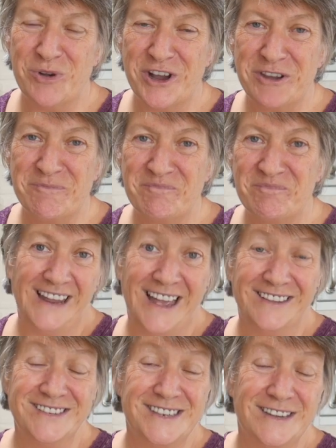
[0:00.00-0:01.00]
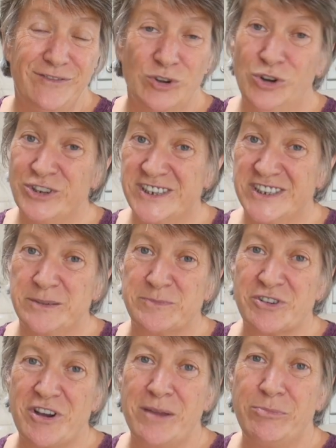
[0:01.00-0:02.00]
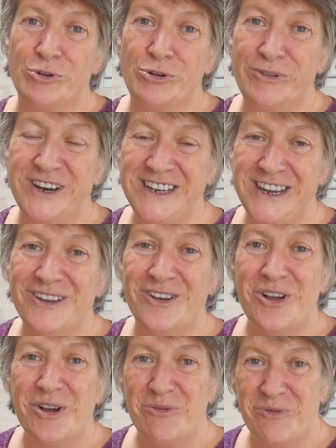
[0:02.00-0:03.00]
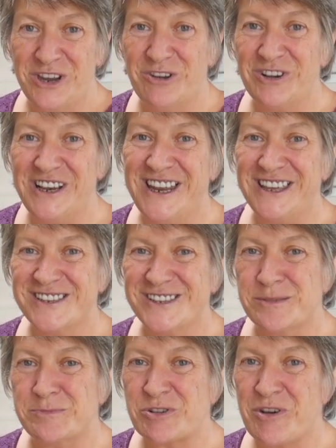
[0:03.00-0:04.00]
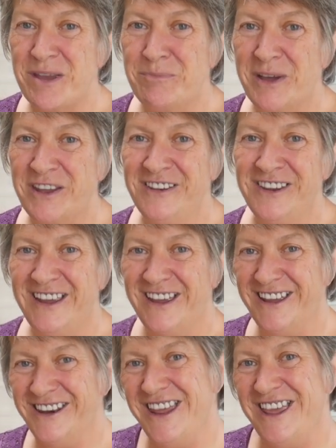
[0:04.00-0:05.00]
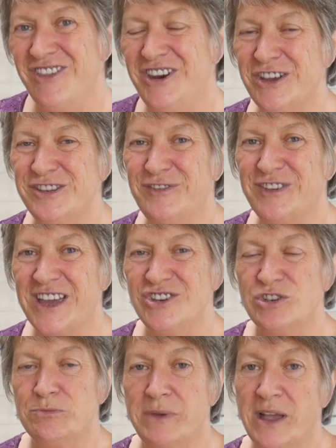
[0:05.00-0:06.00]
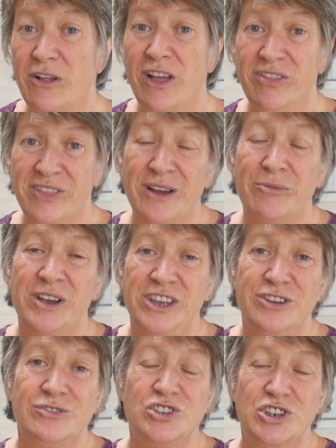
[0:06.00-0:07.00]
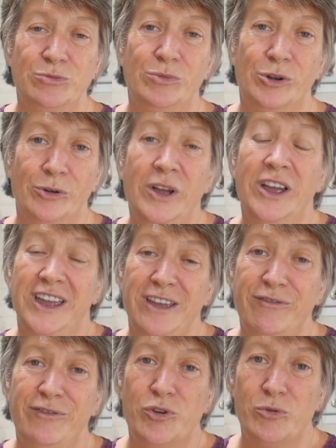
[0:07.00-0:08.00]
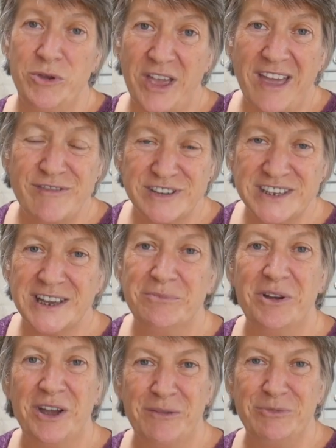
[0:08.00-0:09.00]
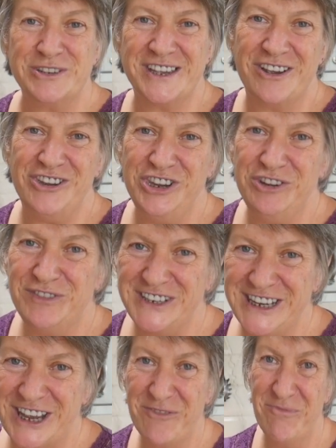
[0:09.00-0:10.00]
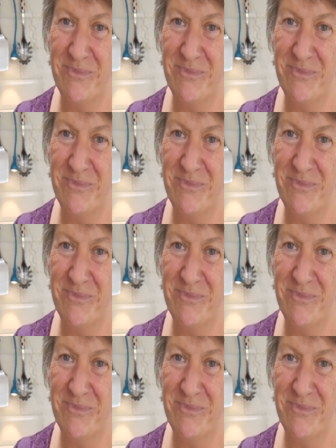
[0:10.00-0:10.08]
why. And if you're not a subscriber already, why not click the subscribe button and hit the notification bell, and that way YouTube will inform you every time I put out a new video.